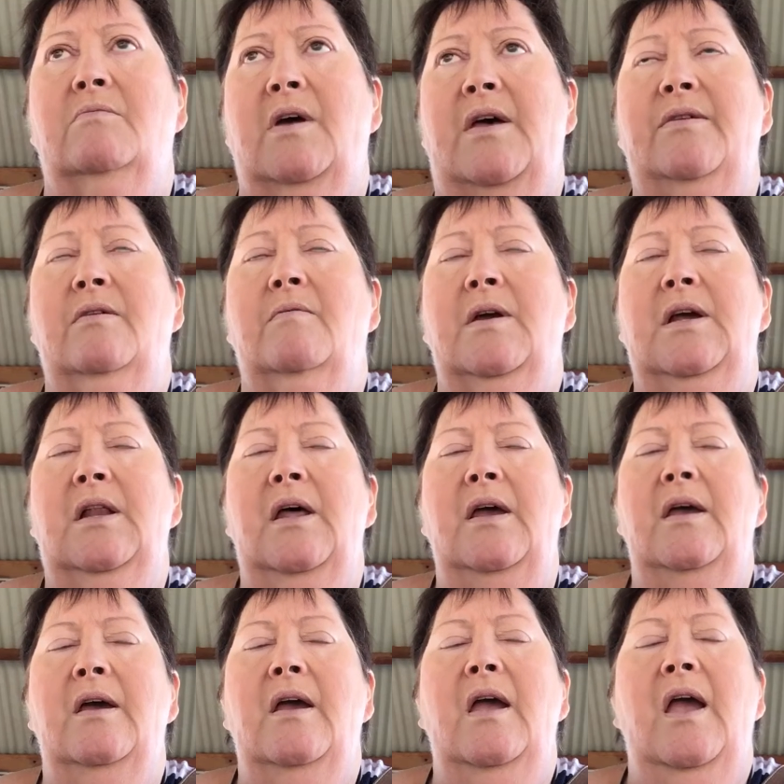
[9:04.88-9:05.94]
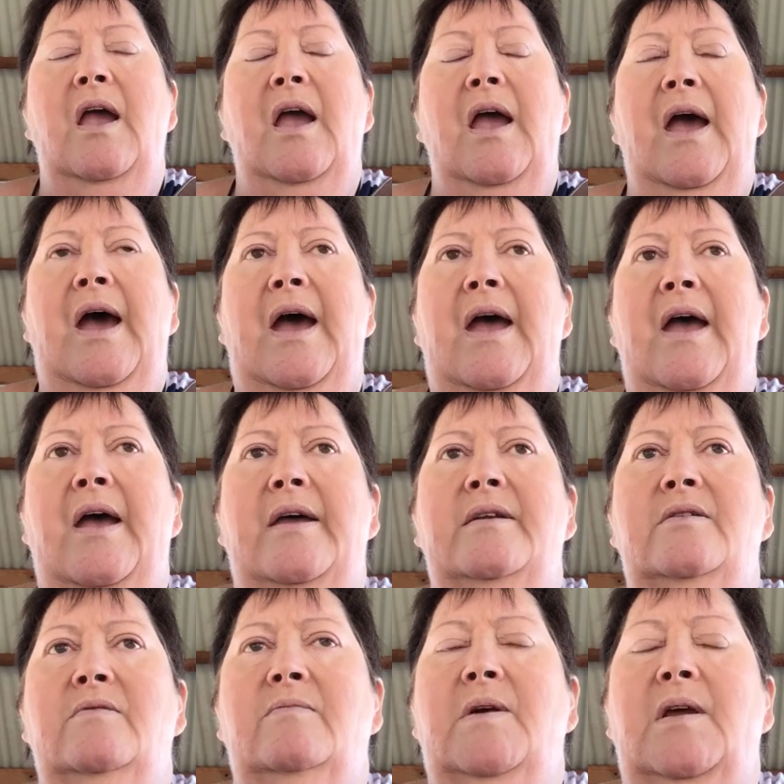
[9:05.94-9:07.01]
rather quickly
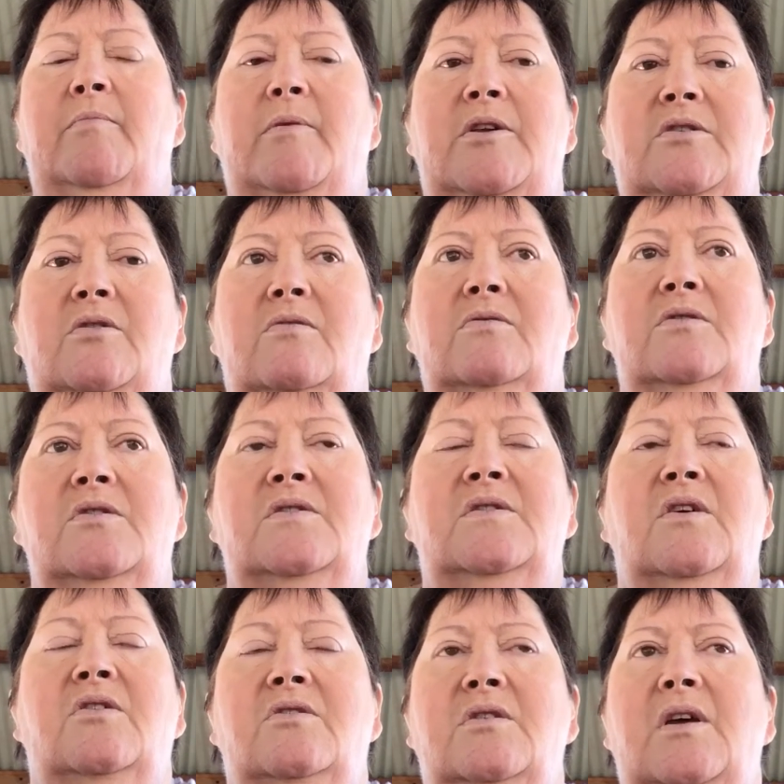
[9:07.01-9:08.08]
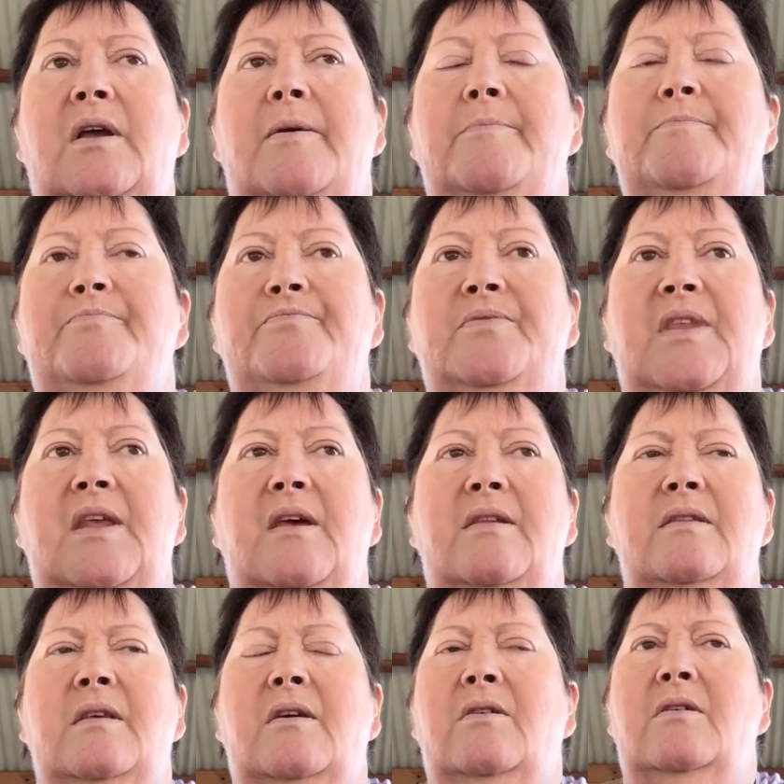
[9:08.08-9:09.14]
and rang my doctor's surgery.
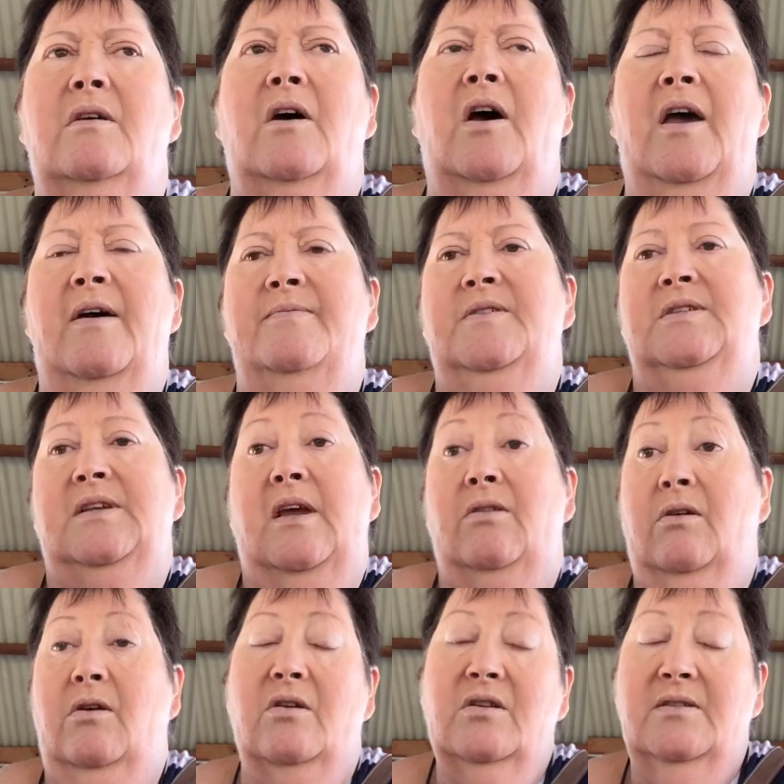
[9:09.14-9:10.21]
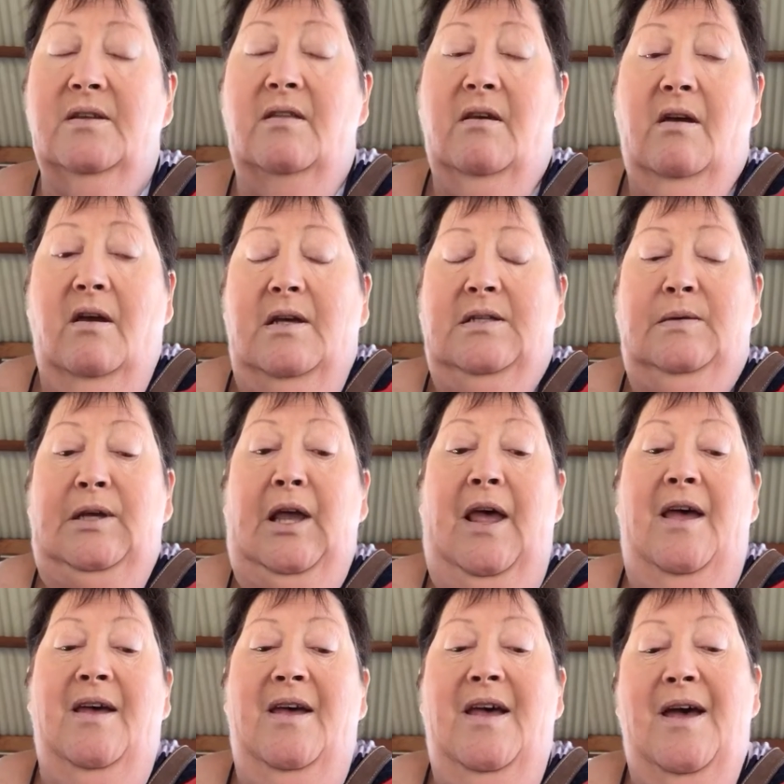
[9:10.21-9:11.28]
I have to say the girls in there are
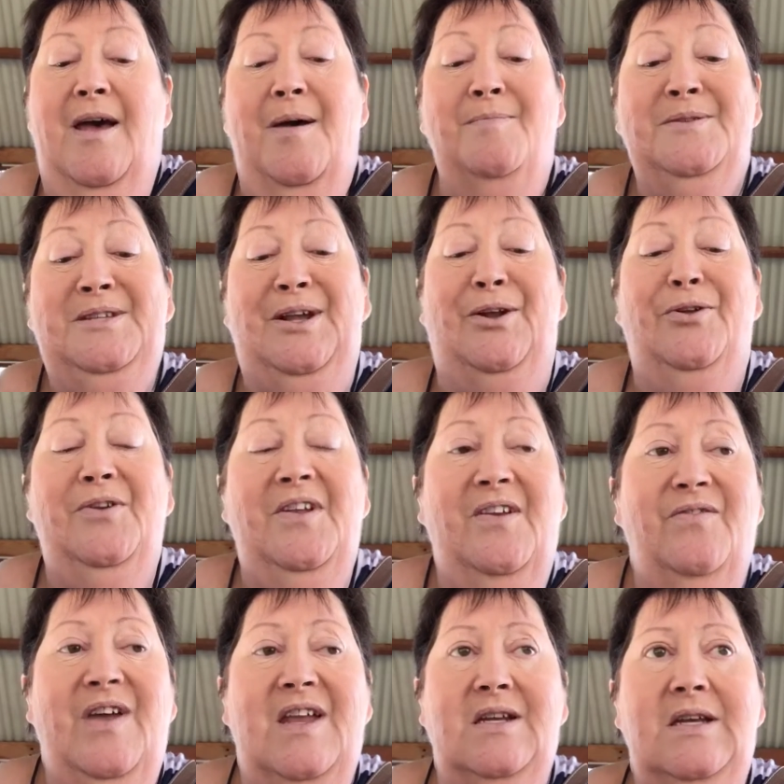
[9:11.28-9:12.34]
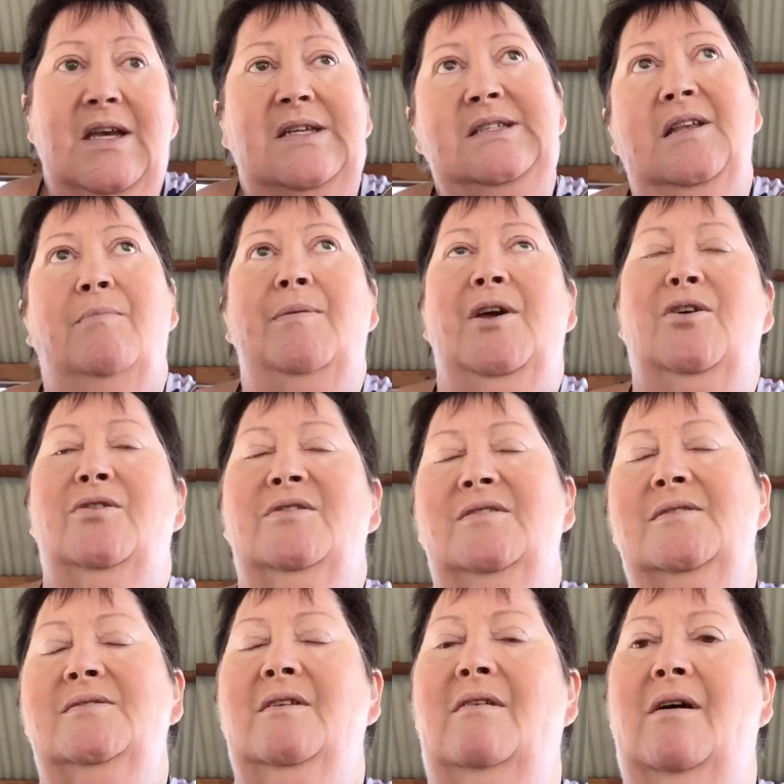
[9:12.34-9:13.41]
absolutely fantastic,
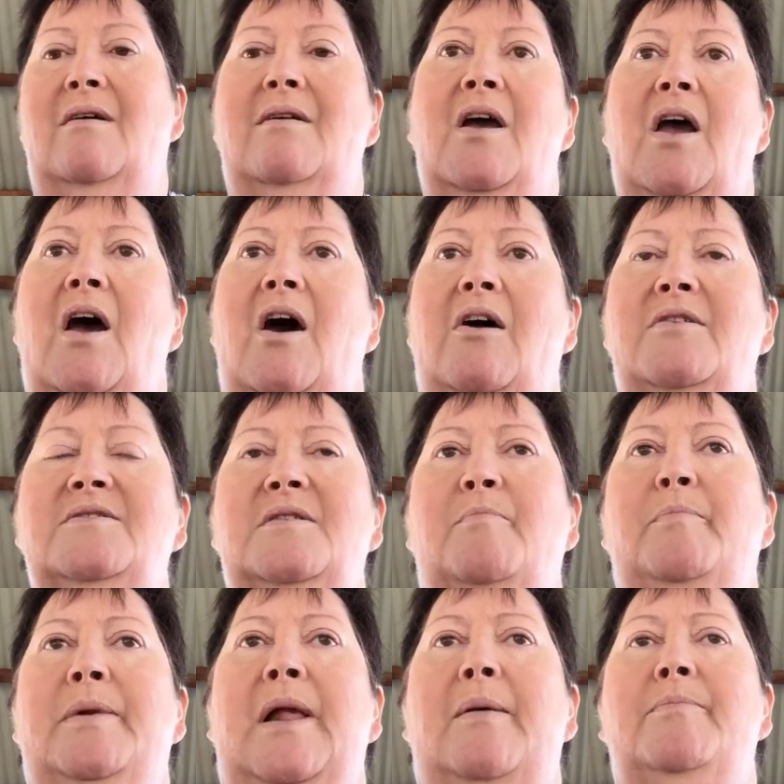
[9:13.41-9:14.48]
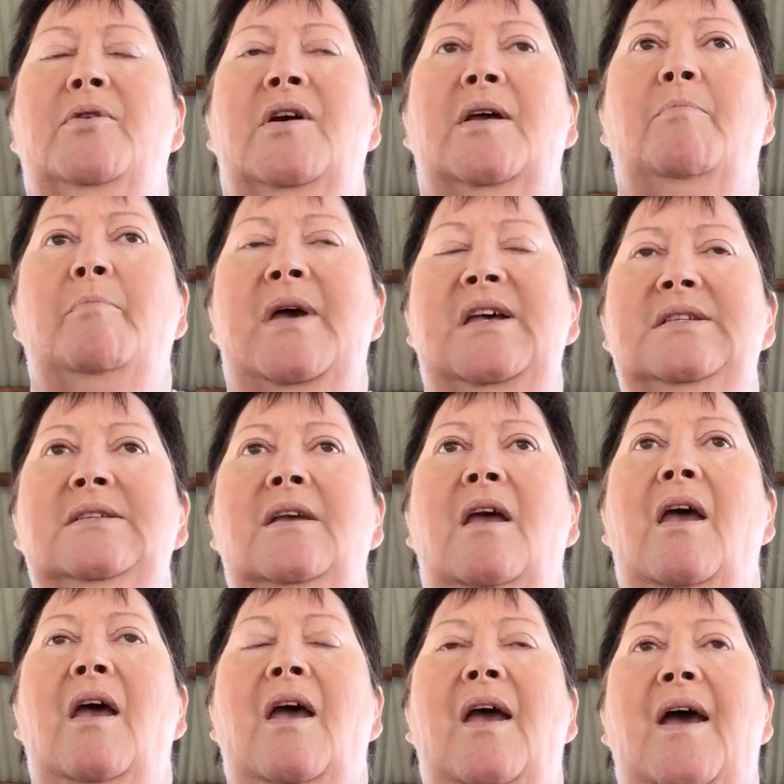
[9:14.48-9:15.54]
because, you know, I was a blubbering mess
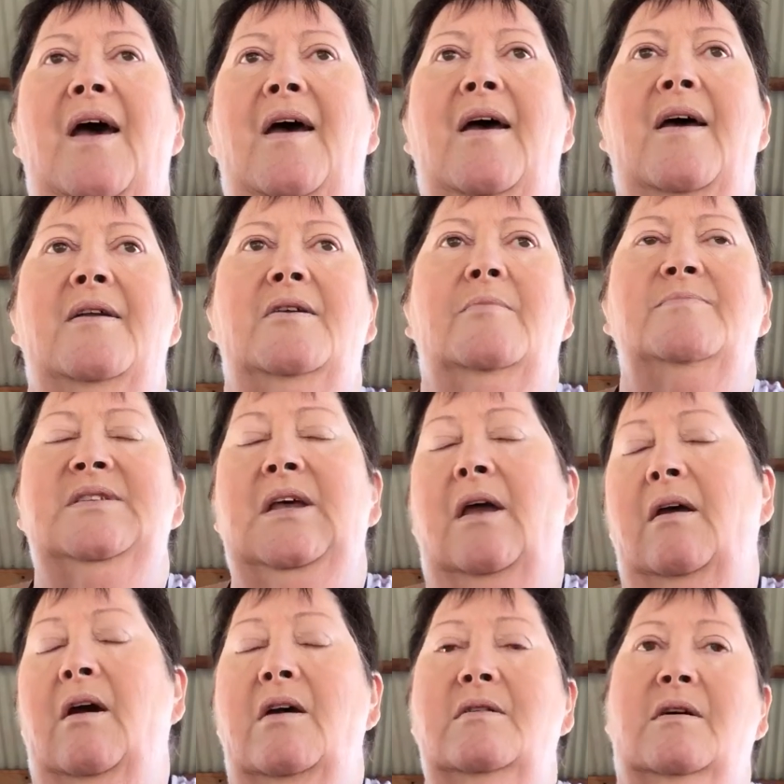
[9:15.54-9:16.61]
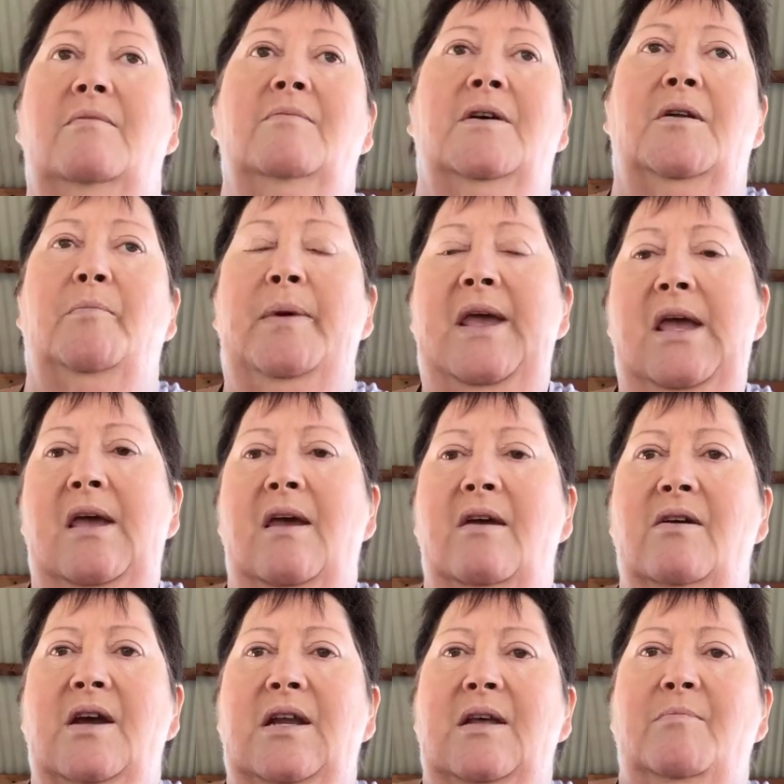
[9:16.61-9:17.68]
and I'm saying I don't want to be
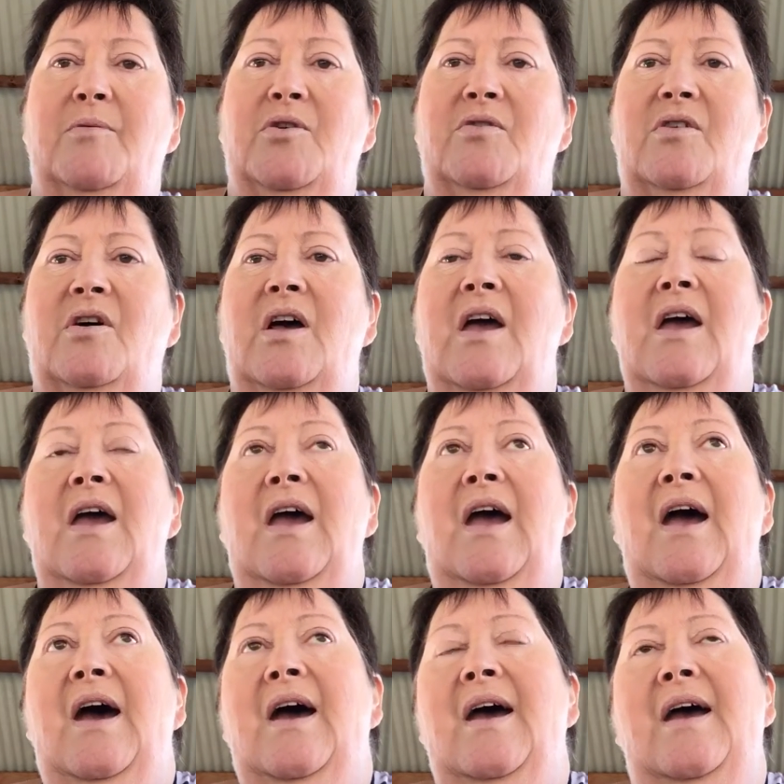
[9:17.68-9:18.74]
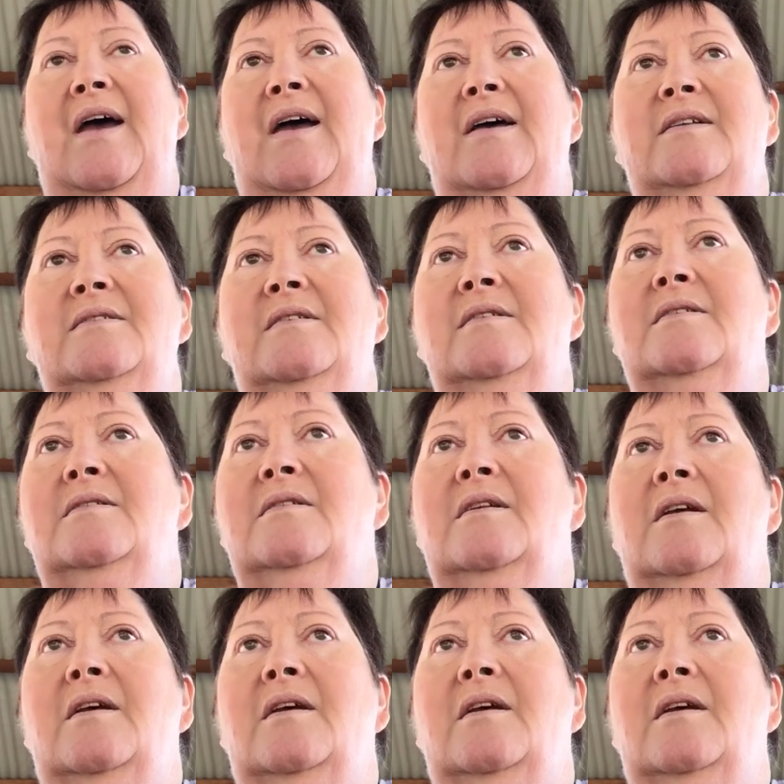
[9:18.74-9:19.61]
here anymore, and